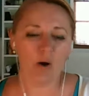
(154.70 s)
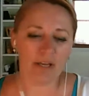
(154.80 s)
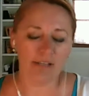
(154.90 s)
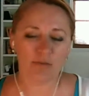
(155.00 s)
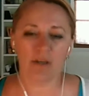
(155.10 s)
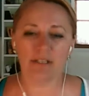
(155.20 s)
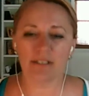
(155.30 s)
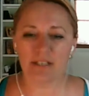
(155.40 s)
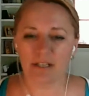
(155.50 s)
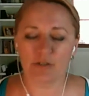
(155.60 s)
Okay, so I
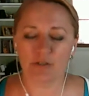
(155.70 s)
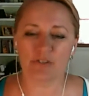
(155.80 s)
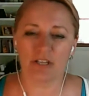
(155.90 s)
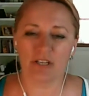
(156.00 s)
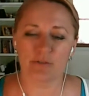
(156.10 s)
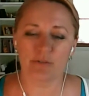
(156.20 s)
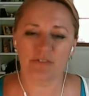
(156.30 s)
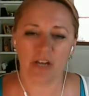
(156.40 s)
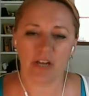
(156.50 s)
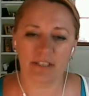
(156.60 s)
did not understand that you
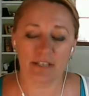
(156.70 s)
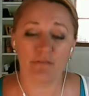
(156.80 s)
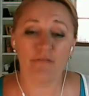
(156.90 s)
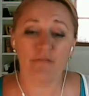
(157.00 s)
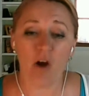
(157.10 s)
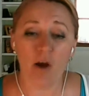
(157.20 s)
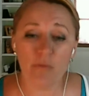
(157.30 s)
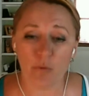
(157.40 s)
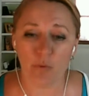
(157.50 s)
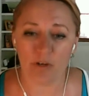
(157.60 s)
decided it from
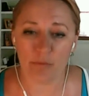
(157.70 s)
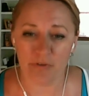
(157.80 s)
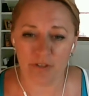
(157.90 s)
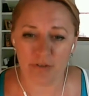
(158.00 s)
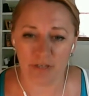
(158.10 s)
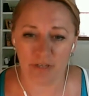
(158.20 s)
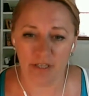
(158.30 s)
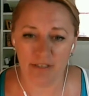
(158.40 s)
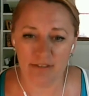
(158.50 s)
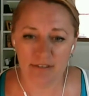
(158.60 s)
your work with Katrina.